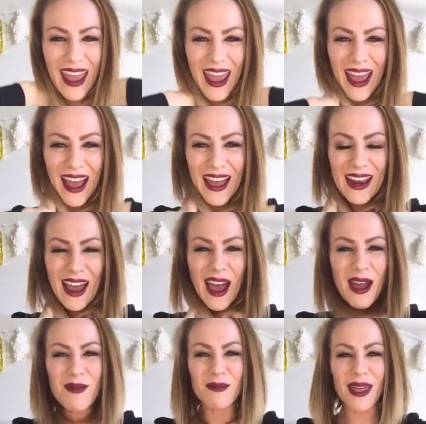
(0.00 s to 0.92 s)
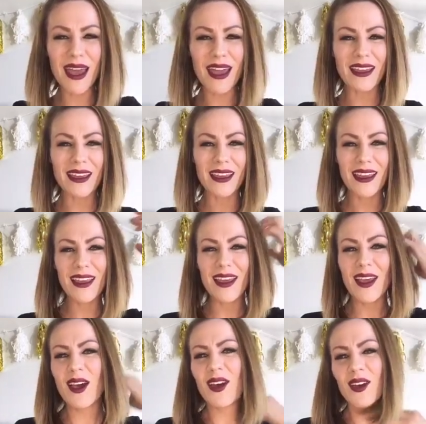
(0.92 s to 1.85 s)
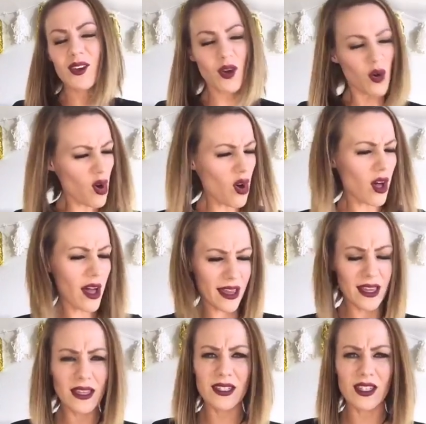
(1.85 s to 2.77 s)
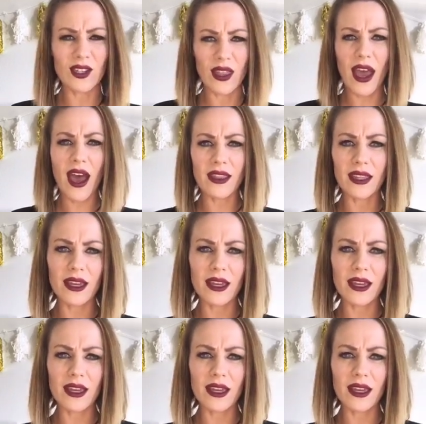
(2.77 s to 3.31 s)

and I'm like, cool, I can do that.